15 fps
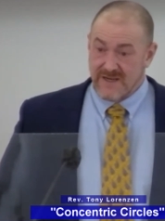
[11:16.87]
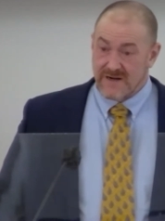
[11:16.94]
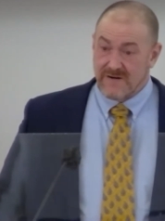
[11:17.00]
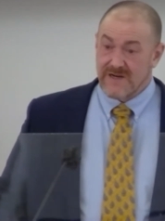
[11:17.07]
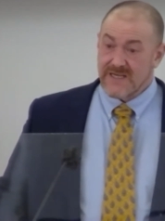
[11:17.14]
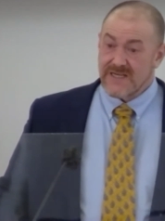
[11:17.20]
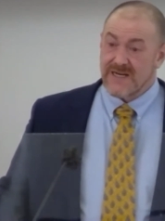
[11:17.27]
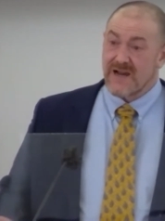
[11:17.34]

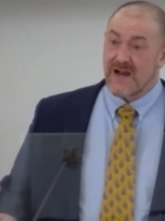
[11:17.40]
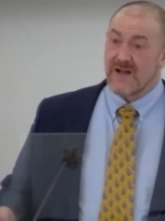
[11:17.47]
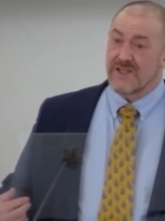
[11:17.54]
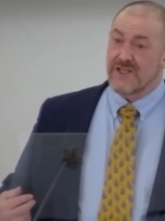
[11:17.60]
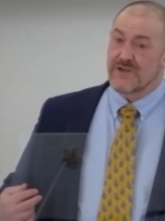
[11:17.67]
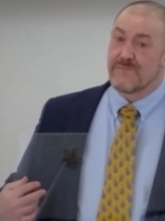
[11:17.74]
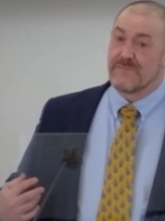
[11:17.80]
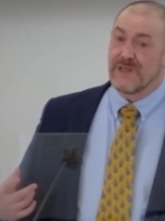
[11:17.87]
Going to
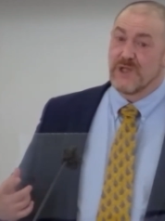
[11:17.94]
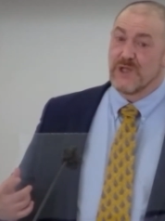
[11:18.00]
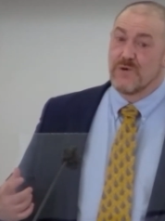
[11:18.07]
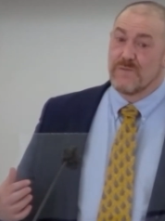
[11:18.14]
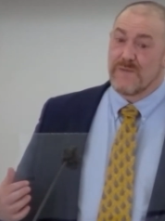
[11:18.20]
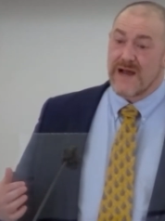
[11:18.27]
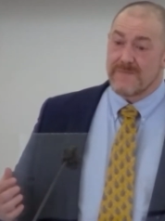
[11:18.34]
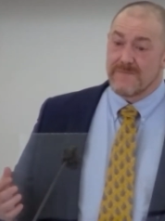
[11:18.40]
college blew
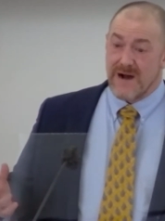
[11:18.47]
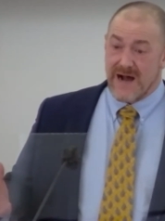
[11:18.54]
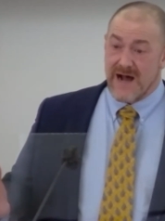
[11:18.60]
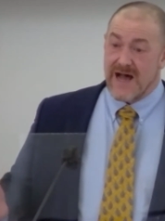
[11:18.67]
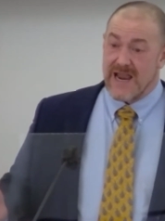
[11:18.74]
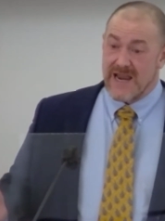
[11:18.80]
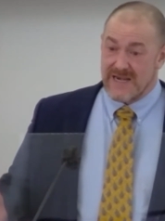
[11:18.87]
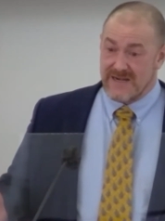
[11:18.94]
my
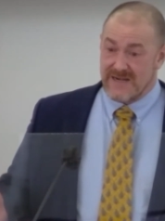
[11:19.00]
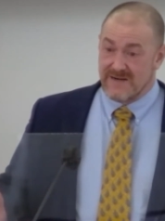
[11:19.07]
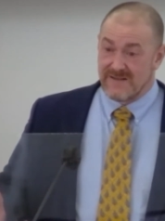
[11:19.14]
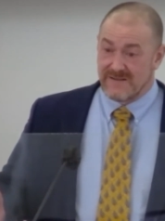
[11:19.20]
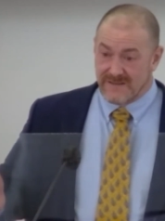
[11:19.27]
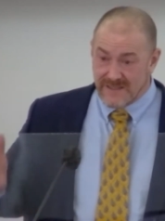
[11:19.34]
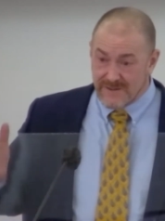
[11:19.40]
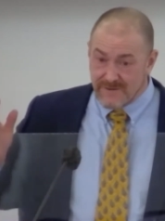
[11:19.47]
mind,
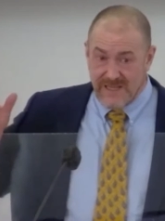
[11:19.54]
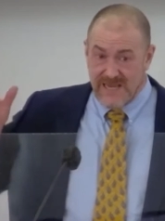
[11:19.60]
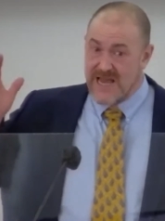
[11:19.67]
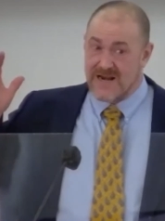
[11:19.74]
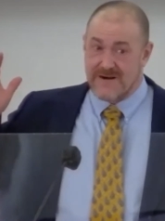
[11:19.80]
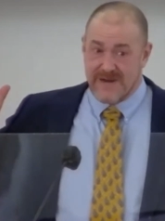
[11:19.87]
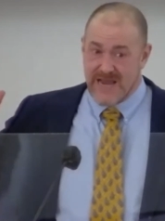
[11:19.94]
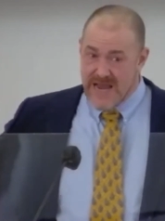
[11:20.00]
literally
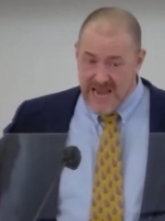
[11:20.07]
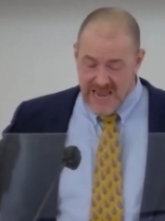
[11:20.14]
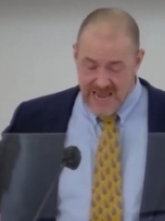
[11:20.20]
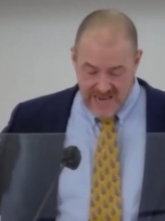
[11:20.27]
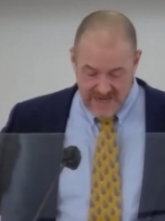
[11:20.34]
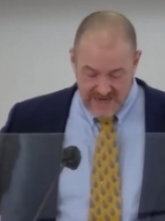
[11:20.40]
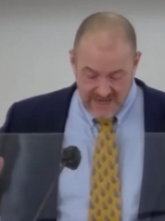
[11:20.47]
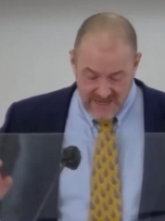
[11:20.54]
out of my
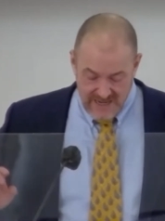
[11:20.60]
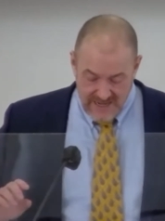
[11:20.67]
head.